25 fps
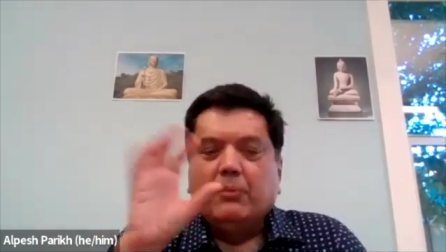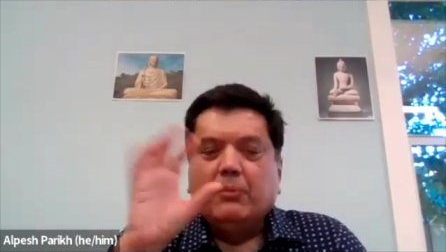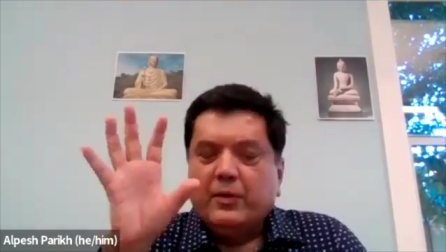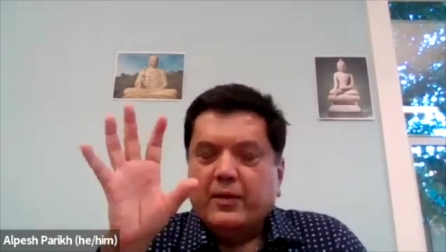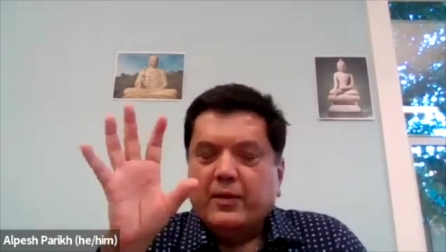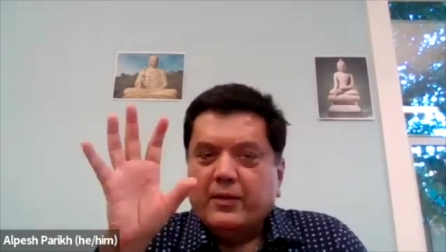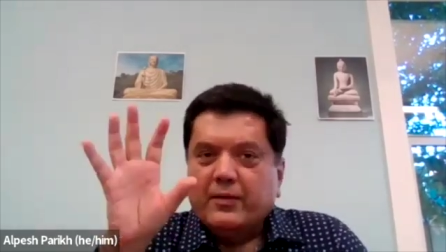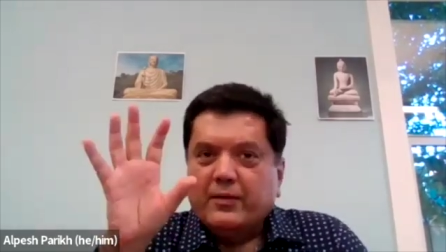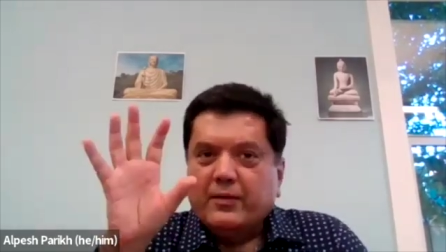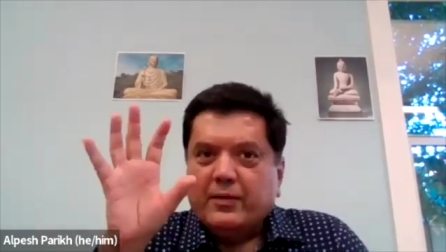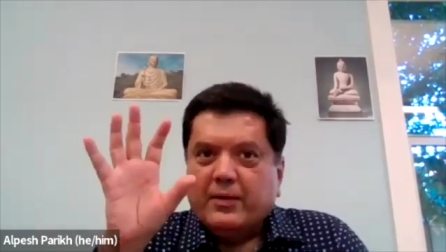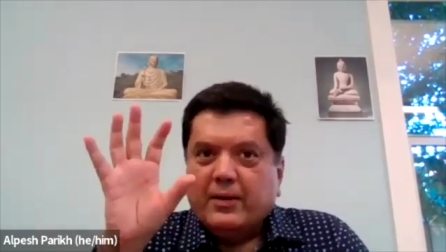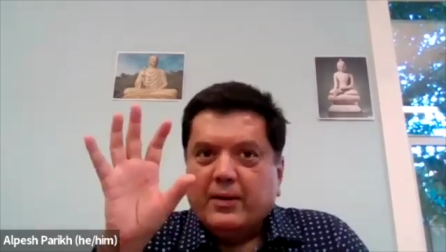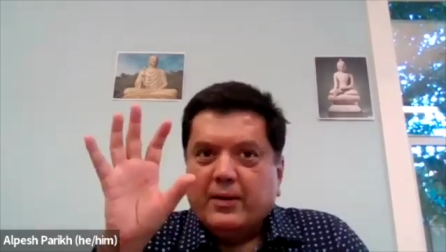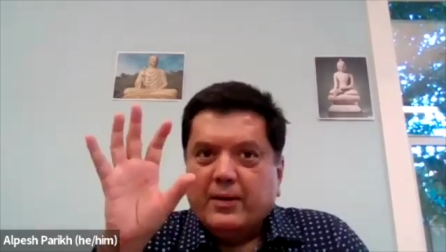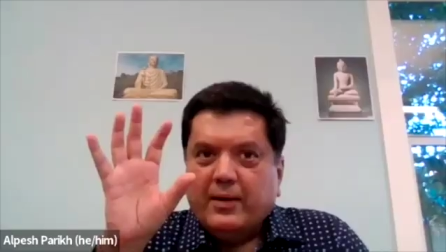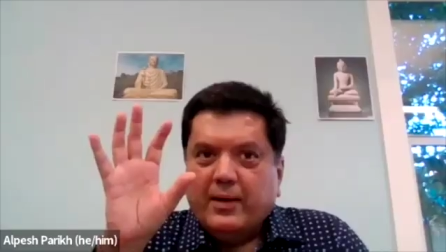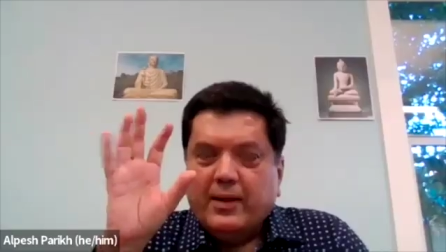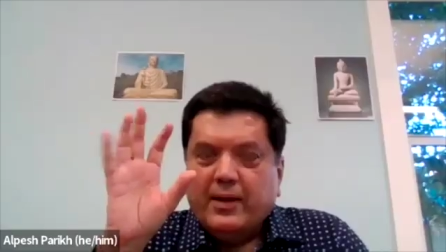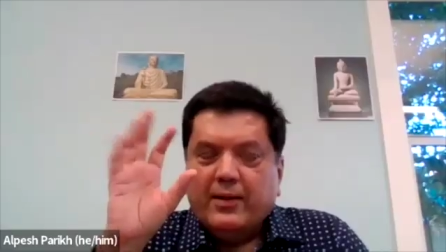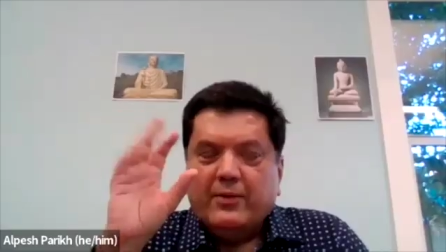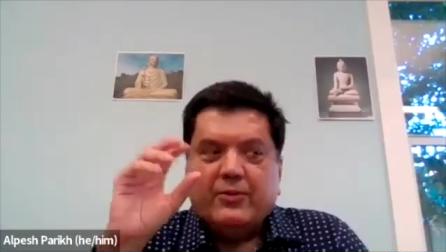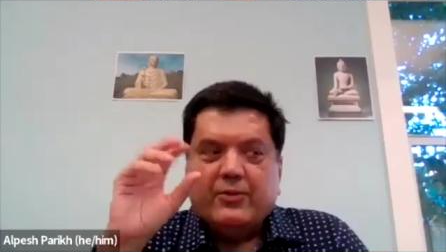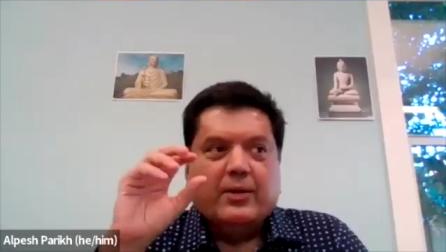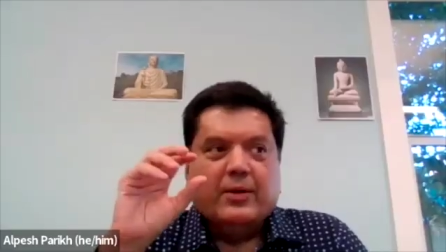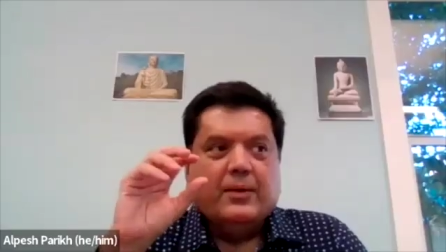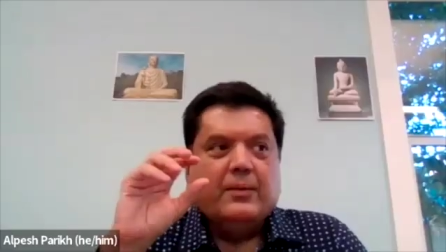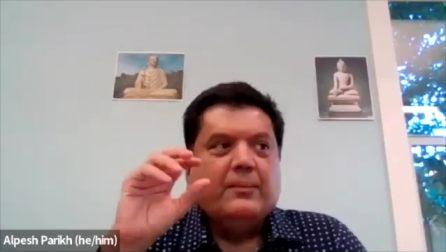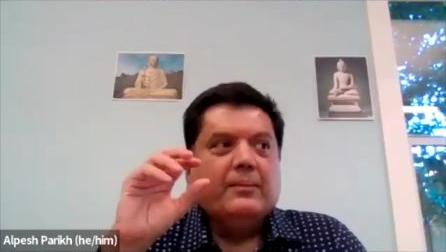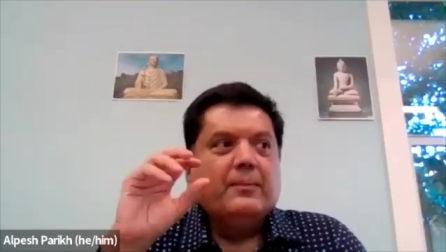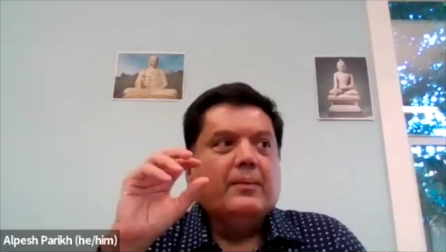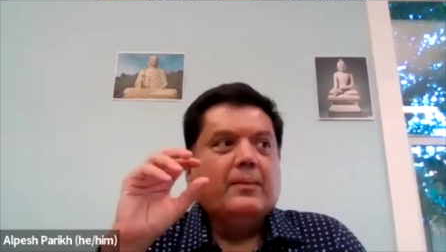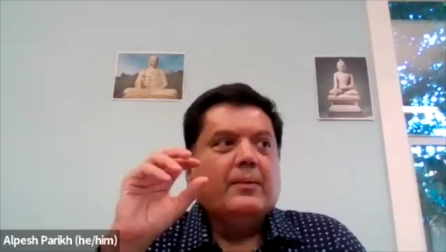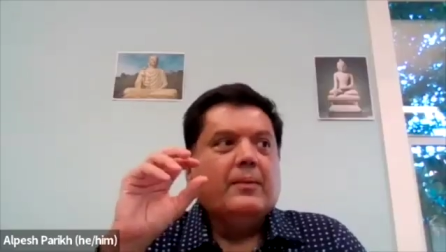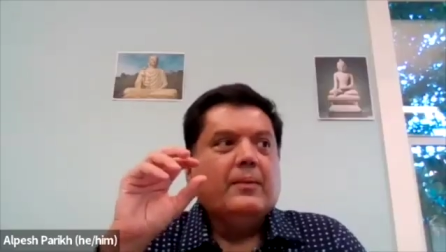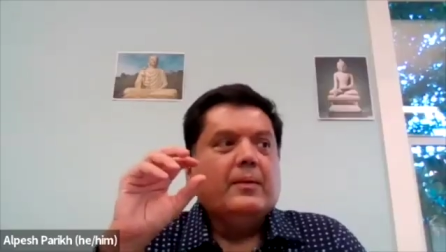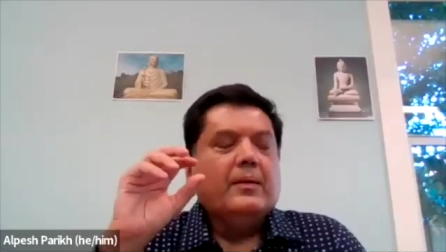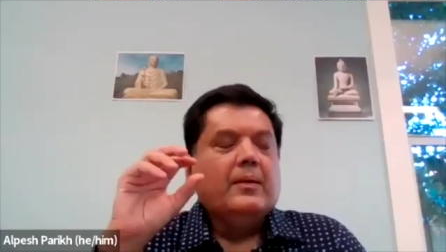Buddhist
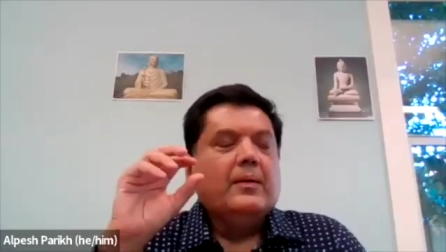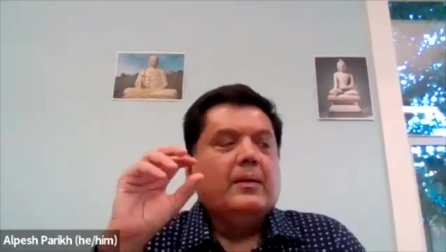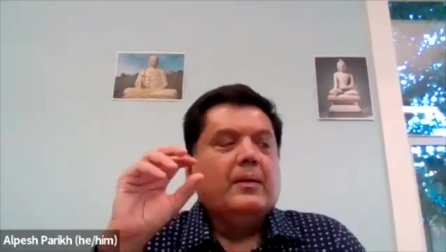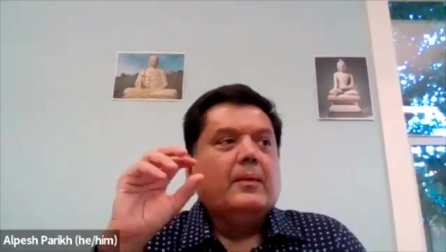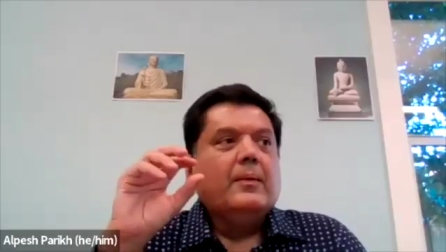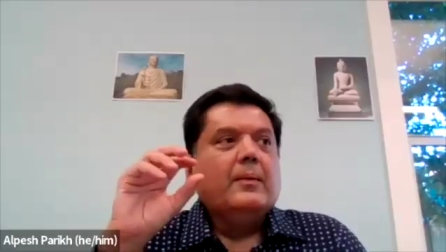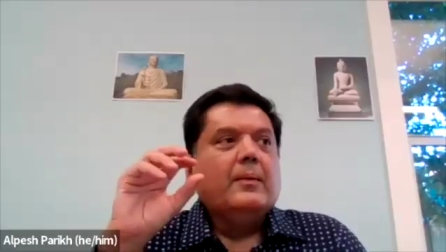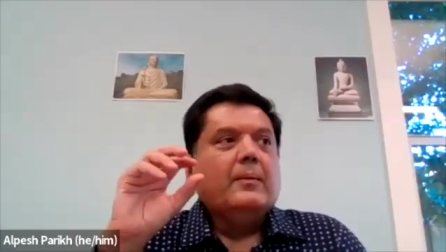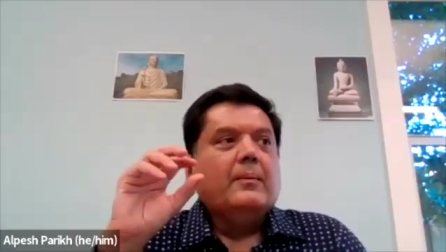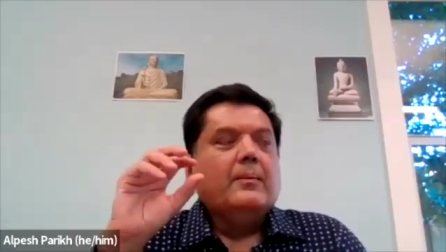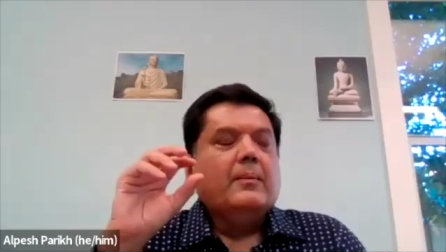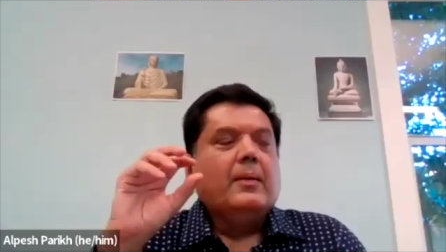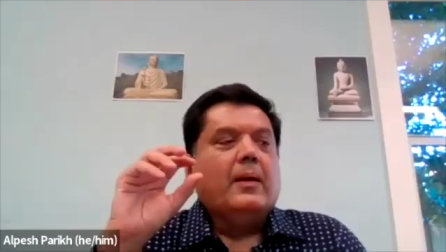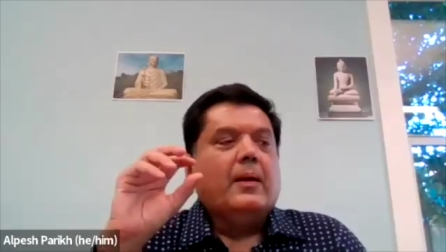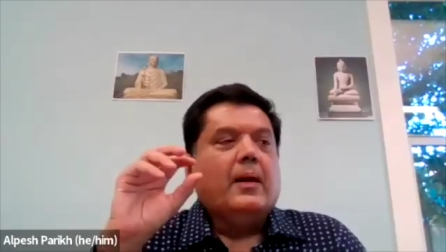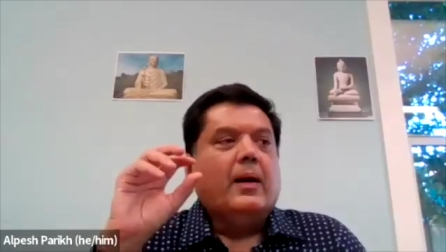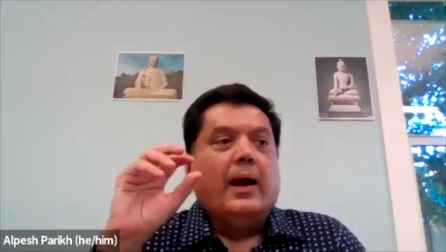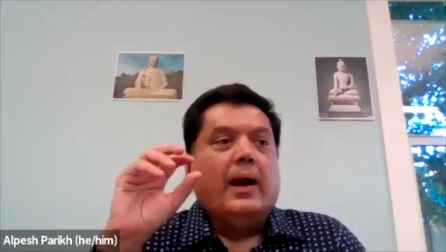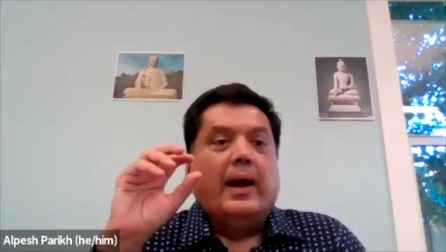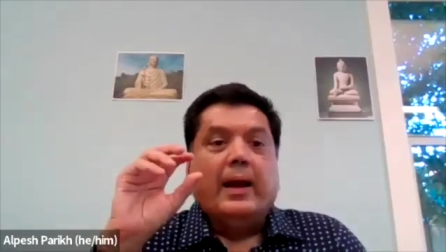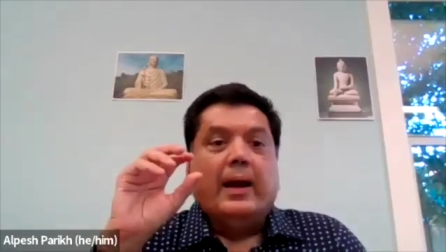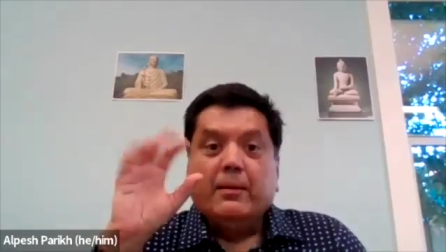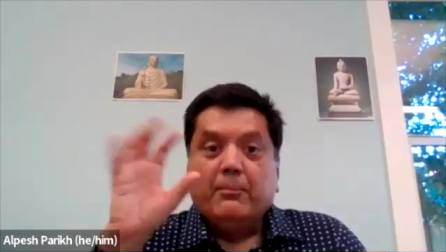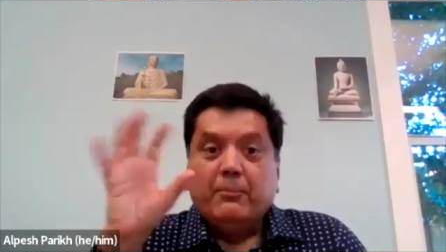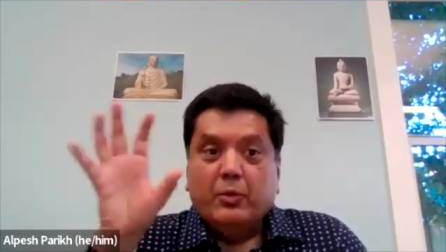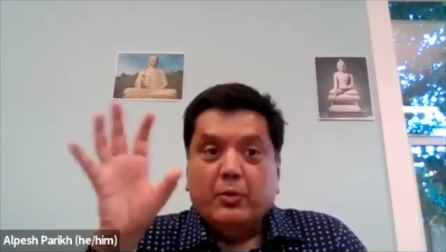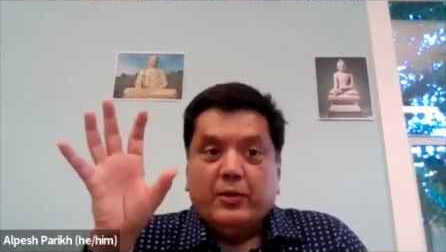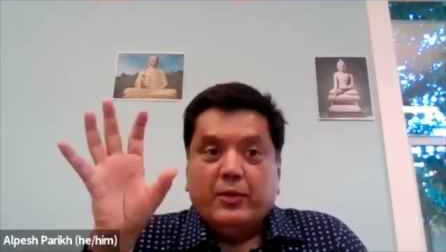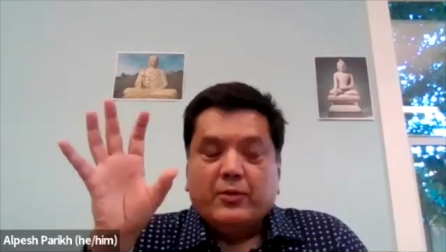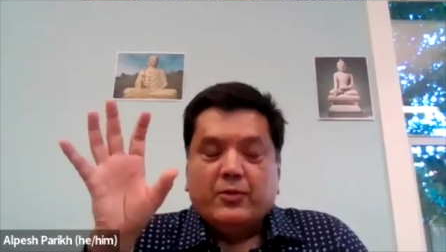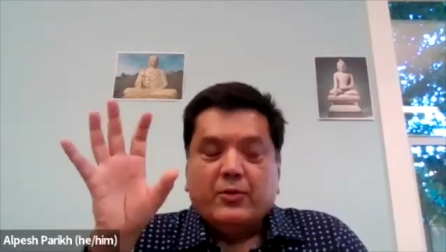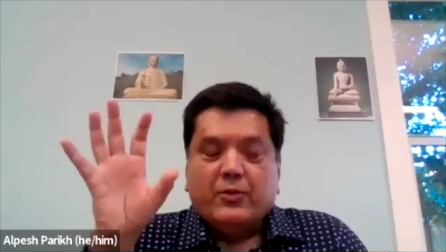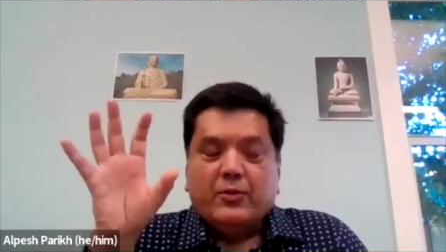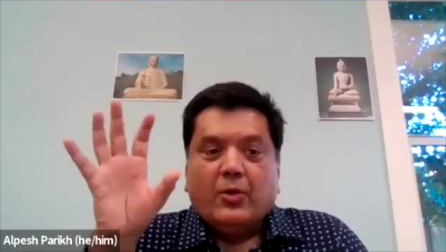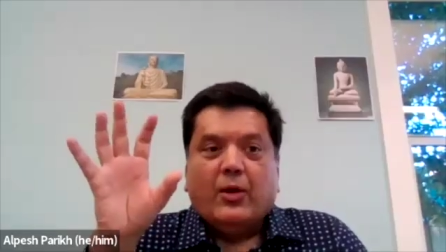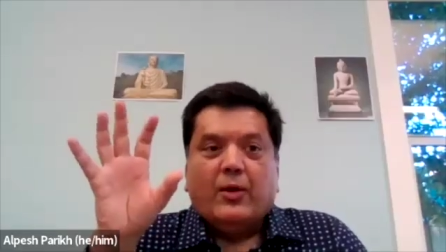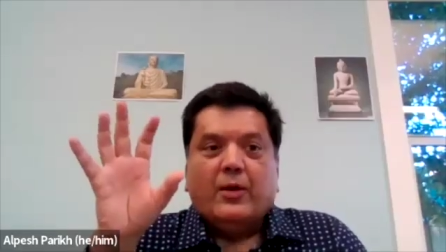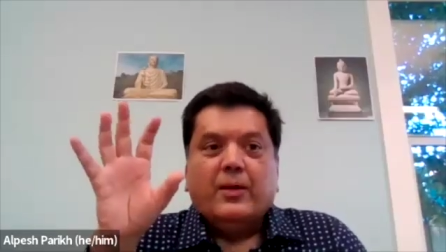teacher and a
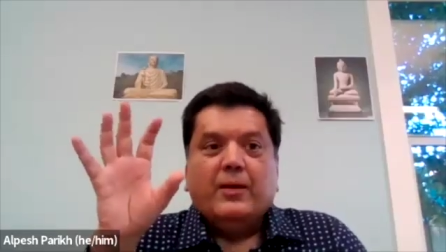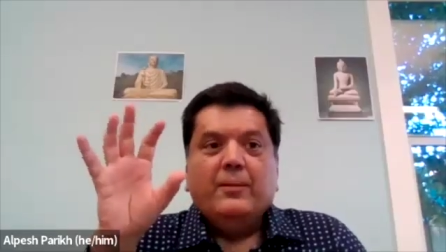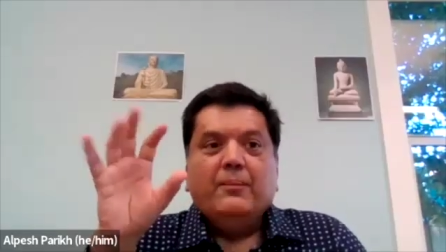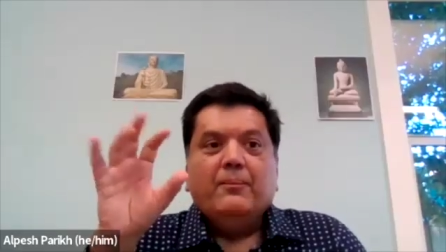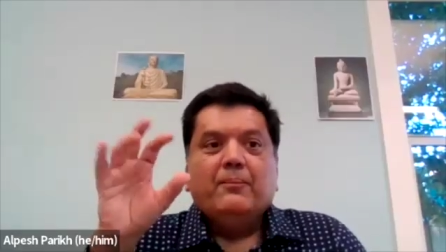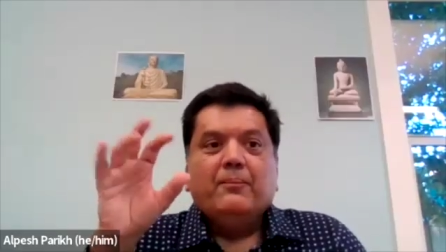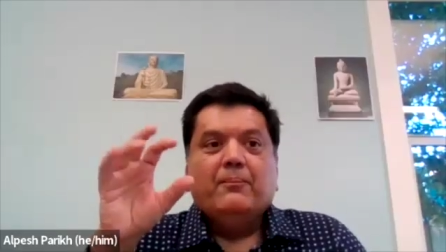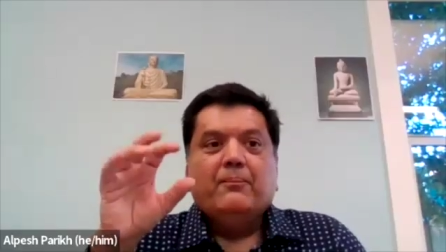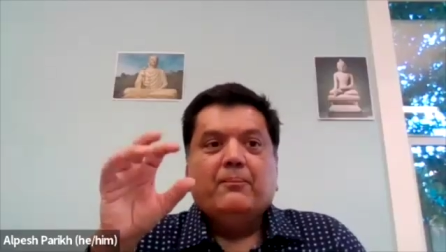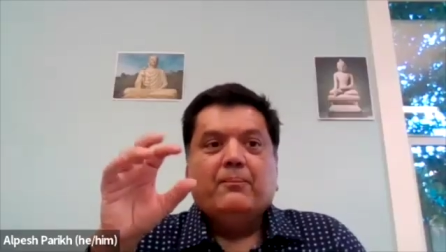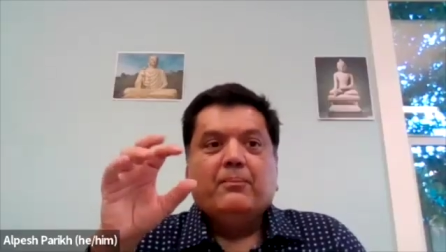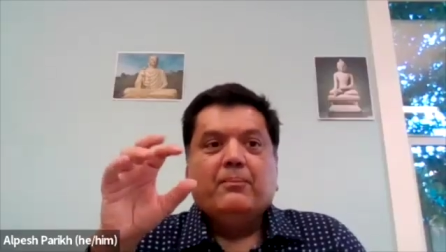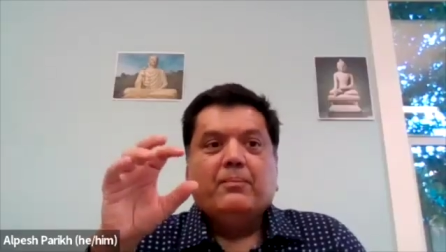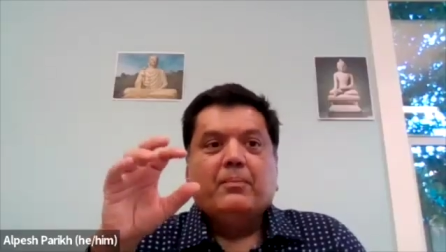Buddhist scholar.